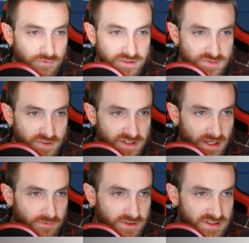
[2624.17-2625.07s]
is what
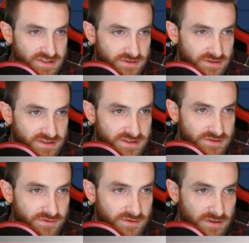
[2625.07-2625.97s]
that one has turned
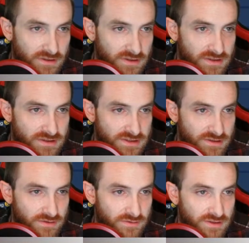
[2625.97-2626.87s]
into.
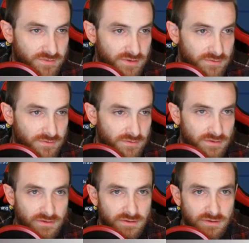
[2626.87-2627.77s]
So
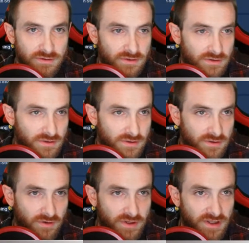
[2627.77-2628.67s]

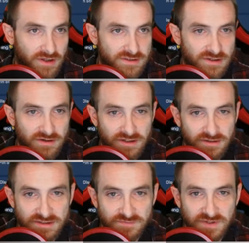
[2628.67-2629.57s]
okay, sorry,
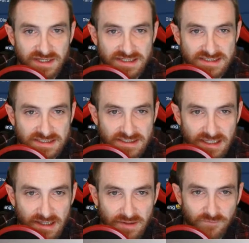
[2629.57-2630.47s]
goodness,
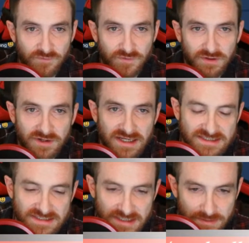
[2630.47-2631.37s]

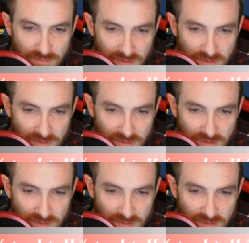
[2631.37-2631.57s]
VSTM.